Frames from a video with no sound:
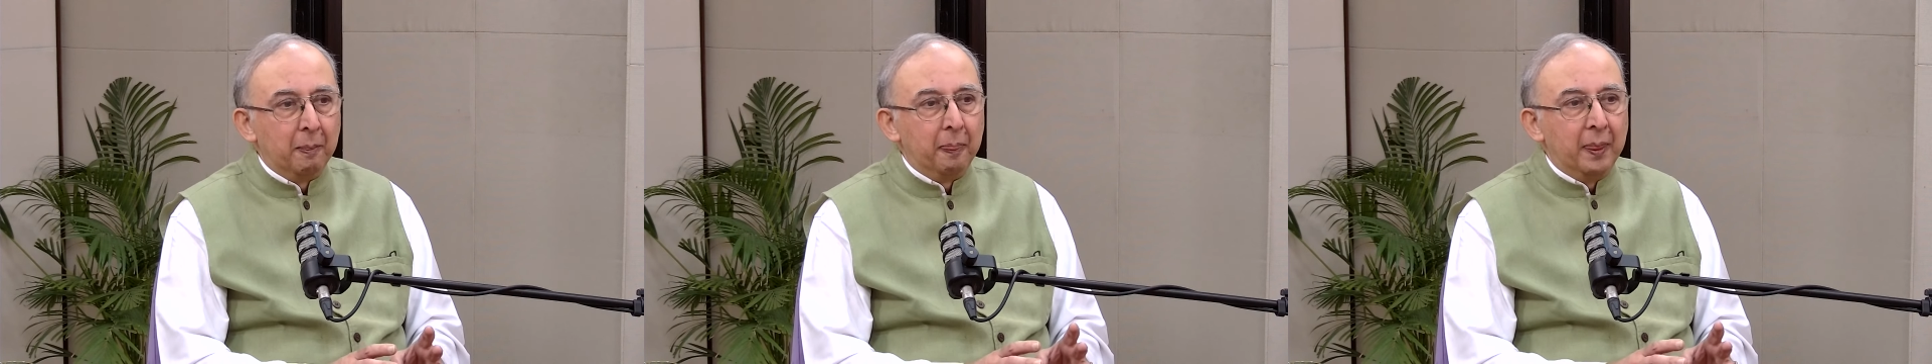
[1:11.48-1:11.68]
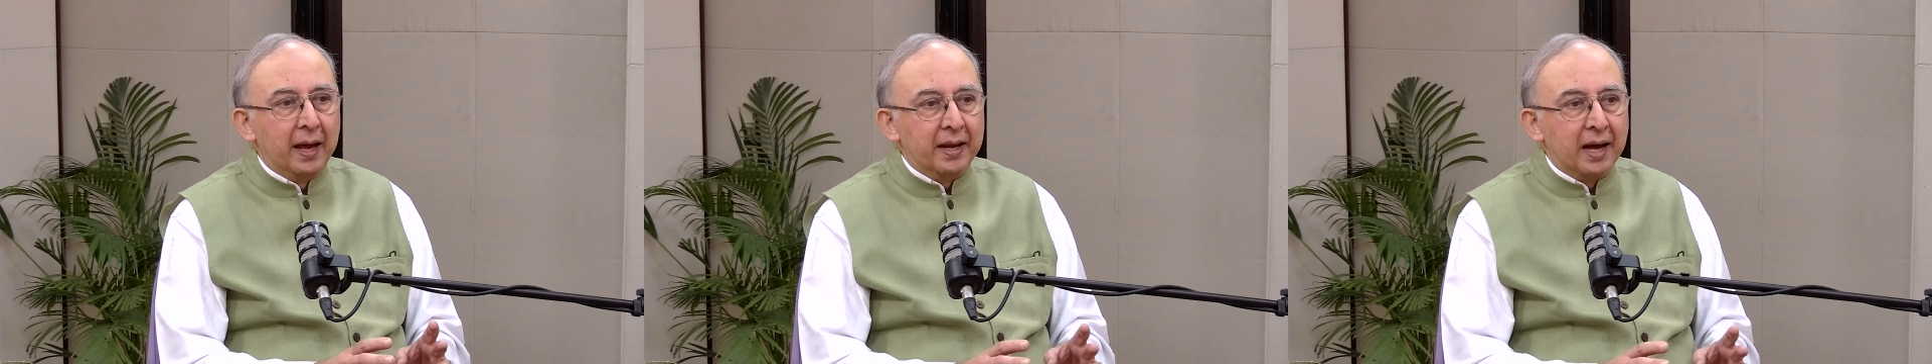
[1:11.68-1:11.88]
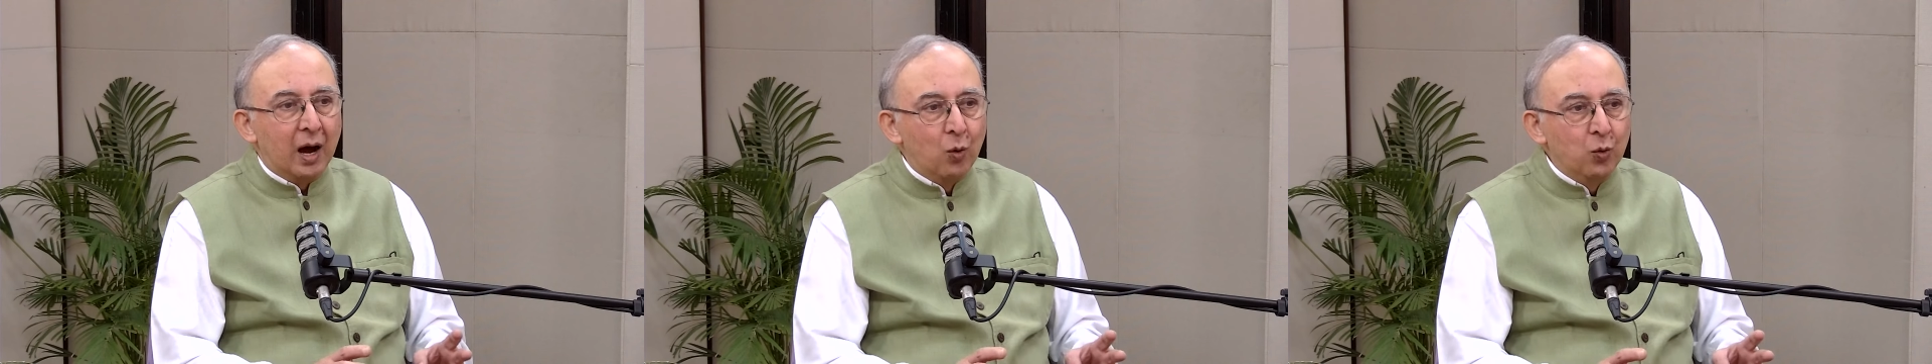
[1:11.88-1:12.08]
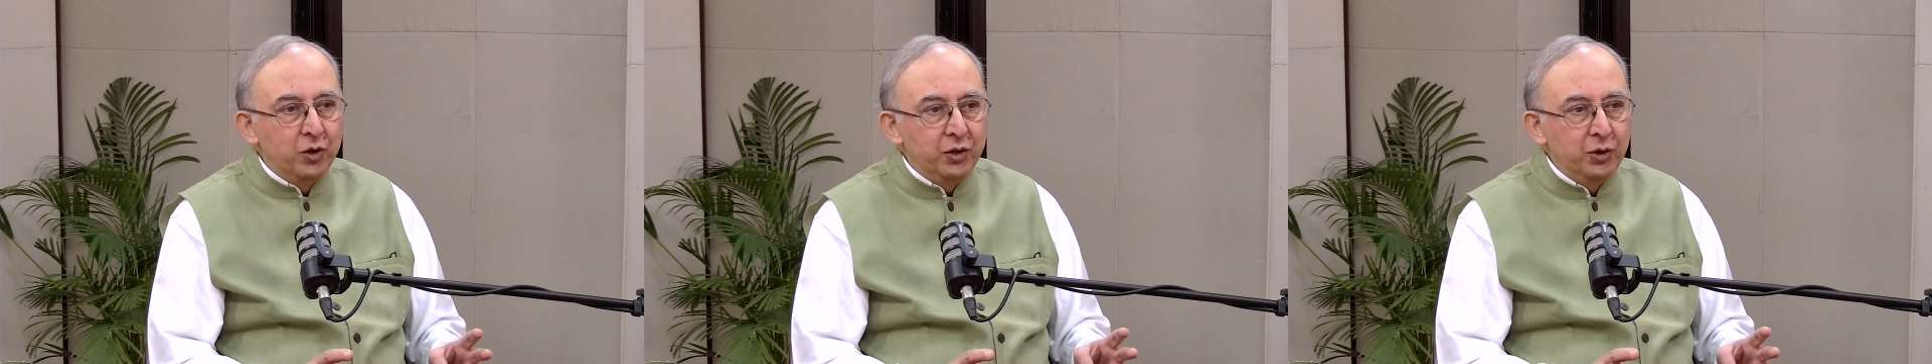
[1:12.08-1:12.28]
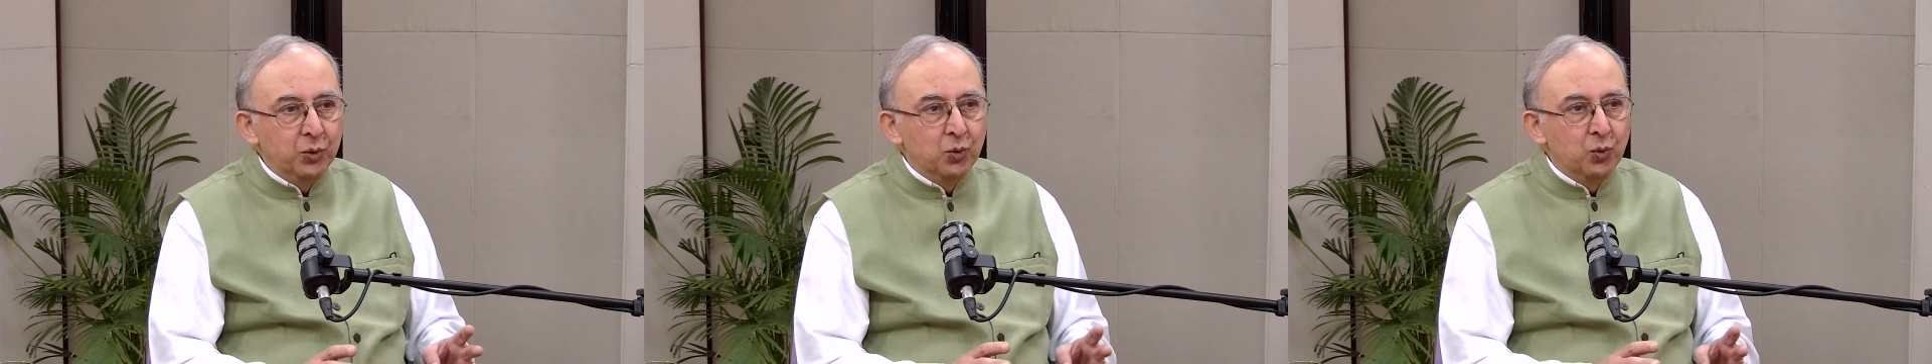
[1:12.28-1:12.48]
That how
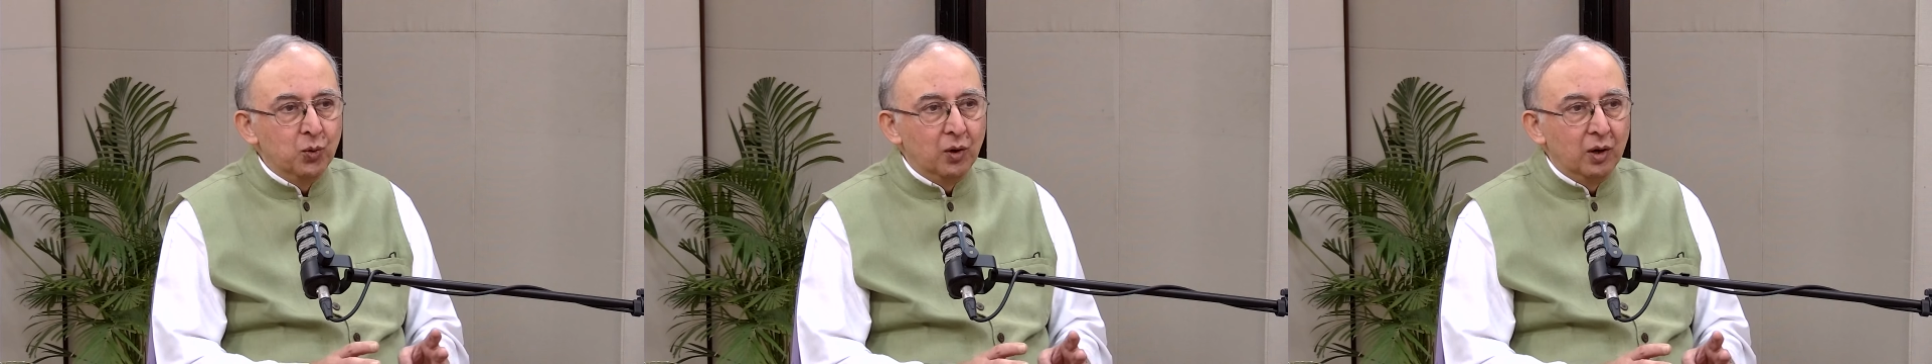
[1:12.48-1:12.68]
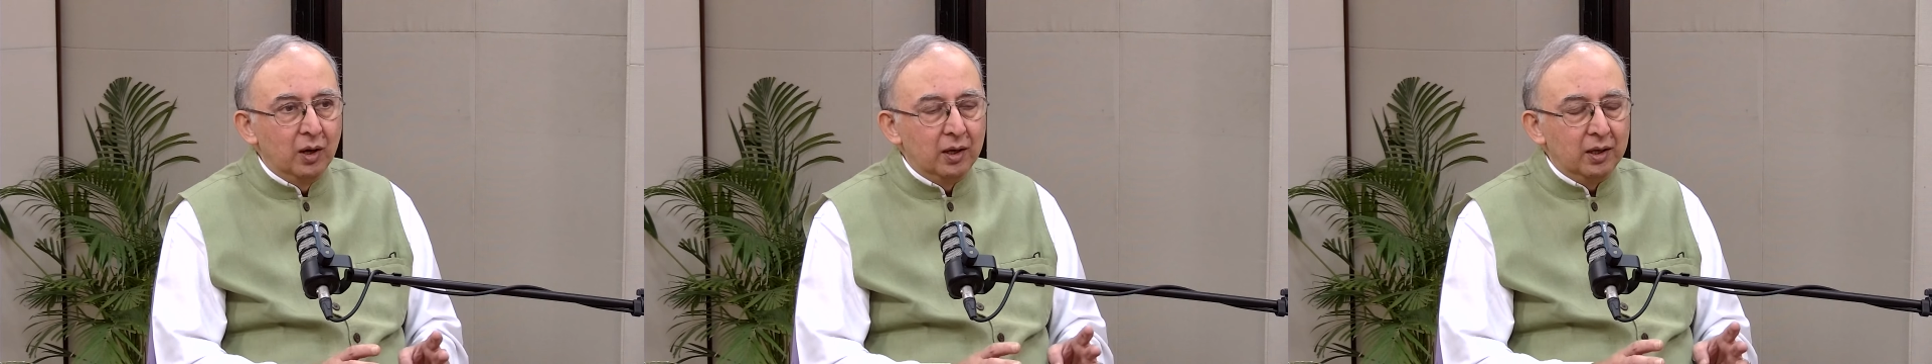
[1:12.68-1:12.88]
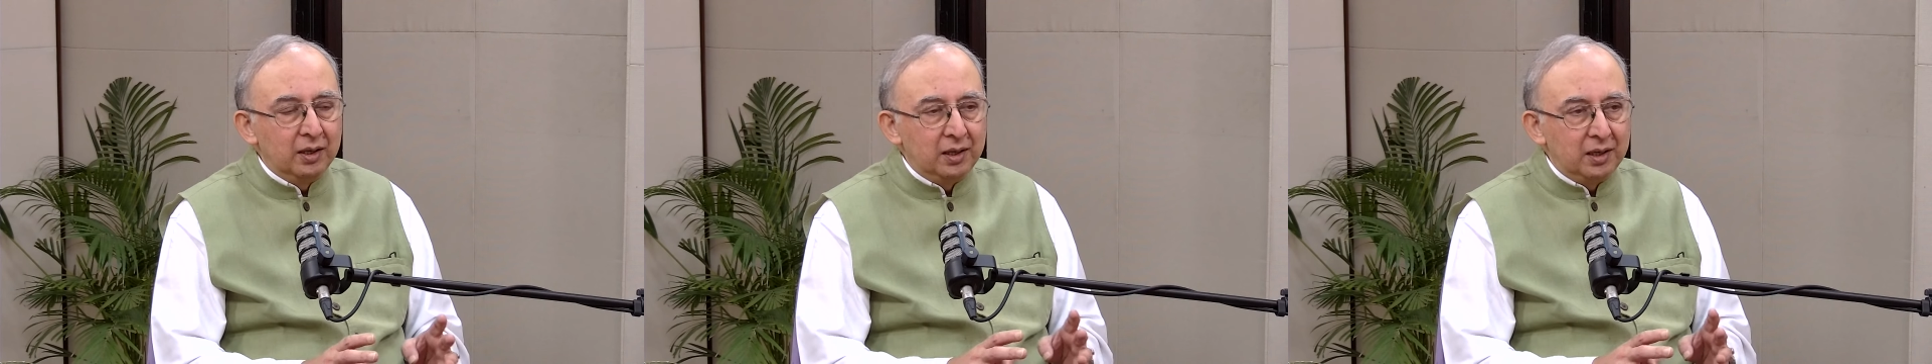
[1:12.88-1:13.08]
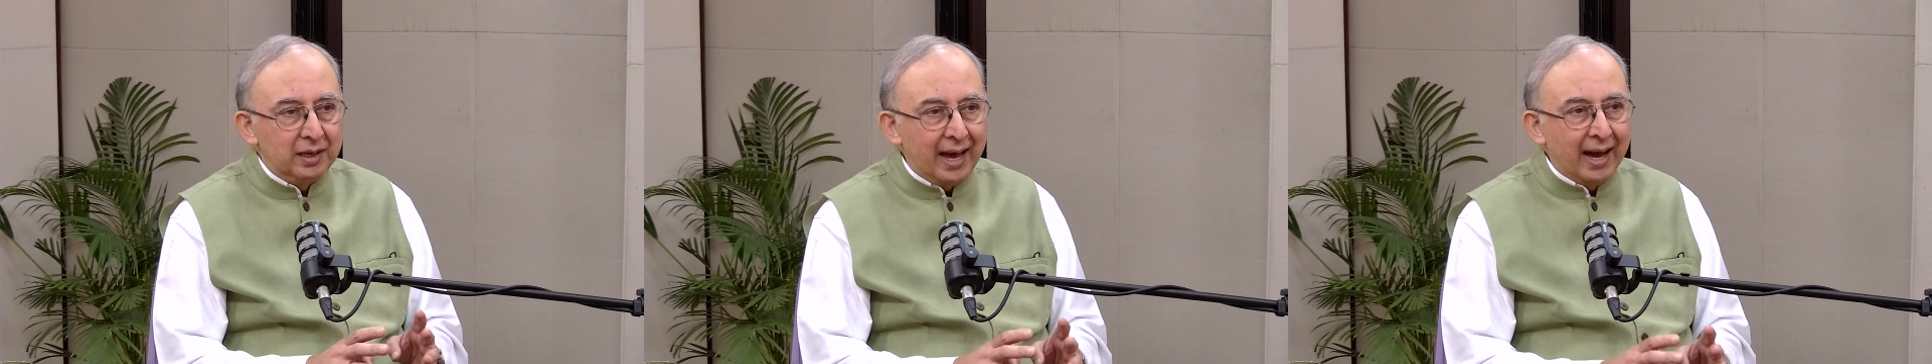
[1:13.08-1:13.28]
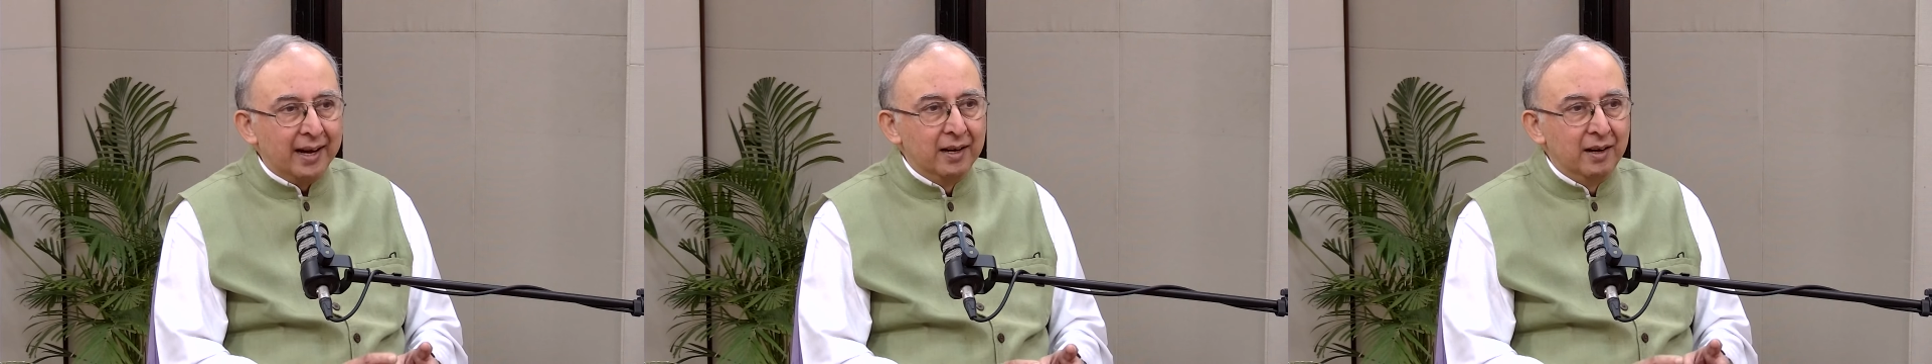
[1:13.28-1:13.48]
do you
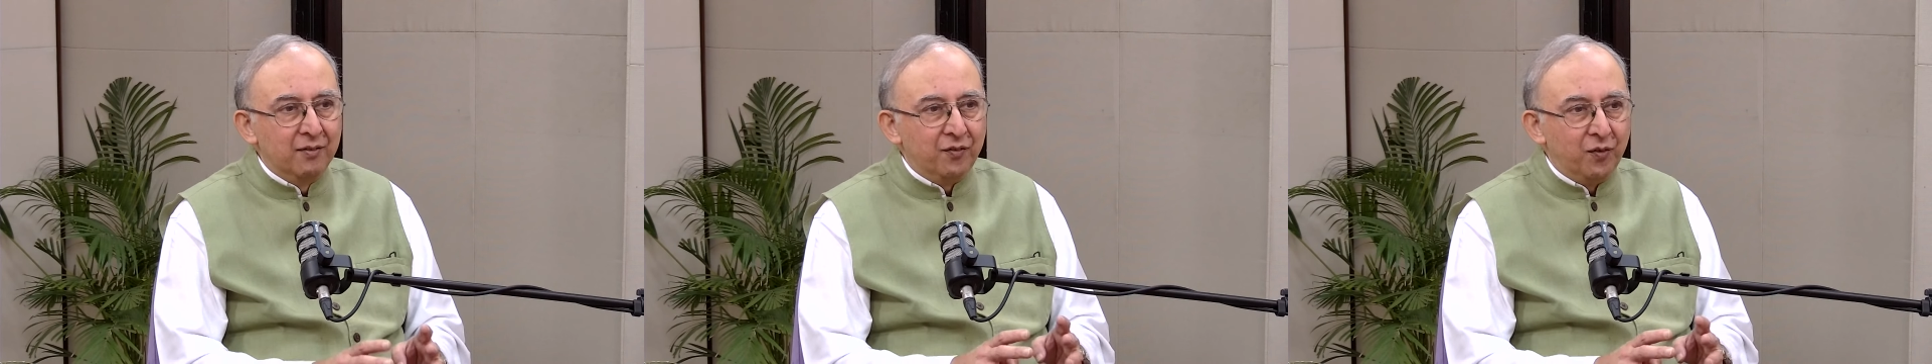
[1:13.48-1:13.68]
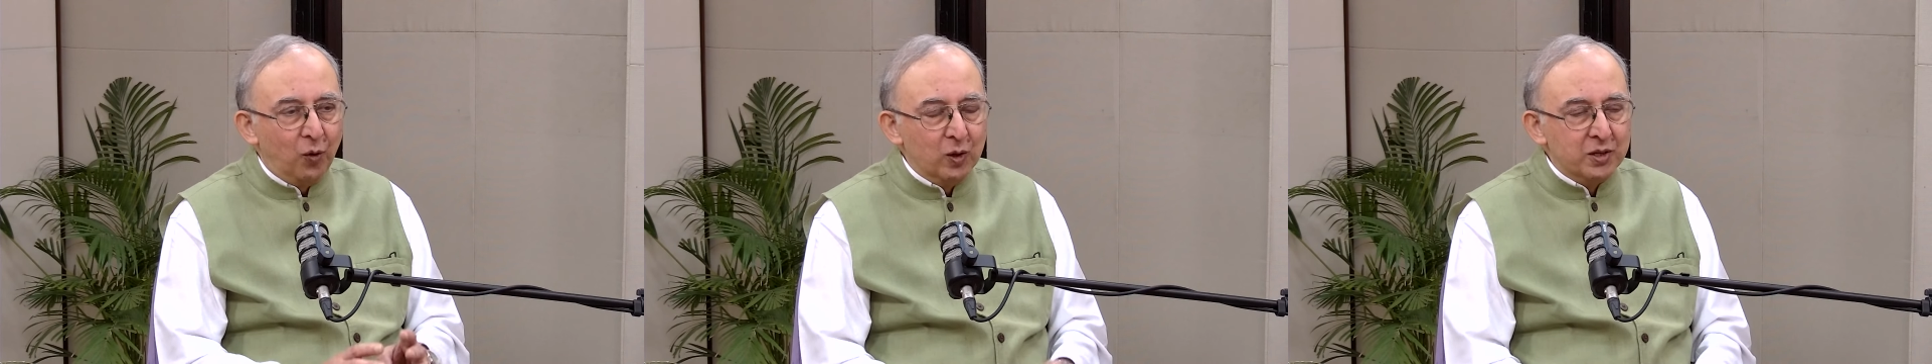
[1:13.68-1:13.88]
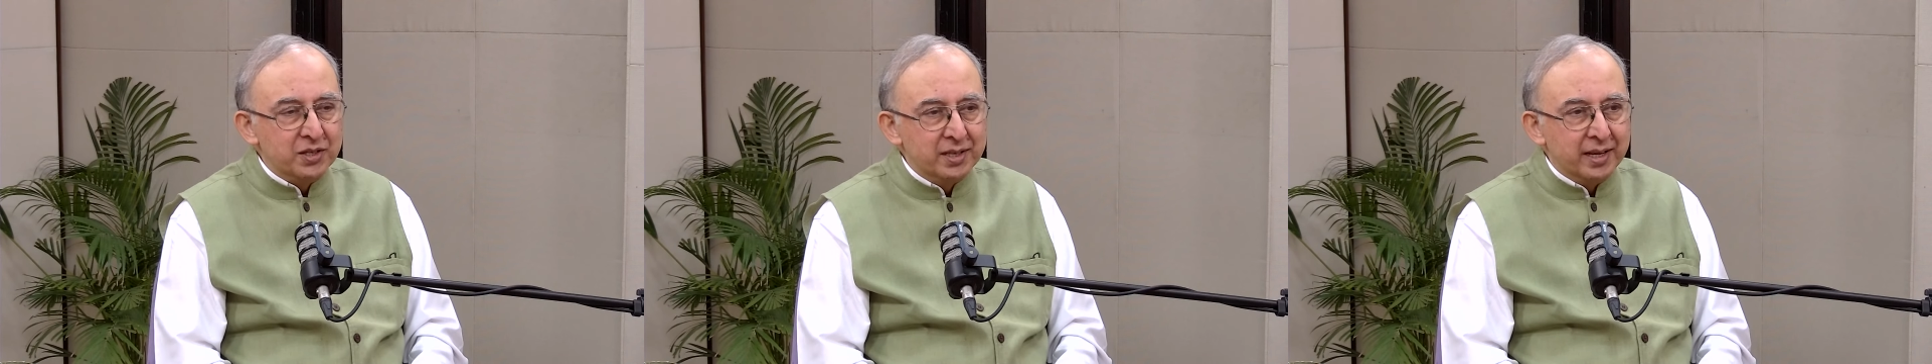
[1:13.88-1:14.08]
tackle false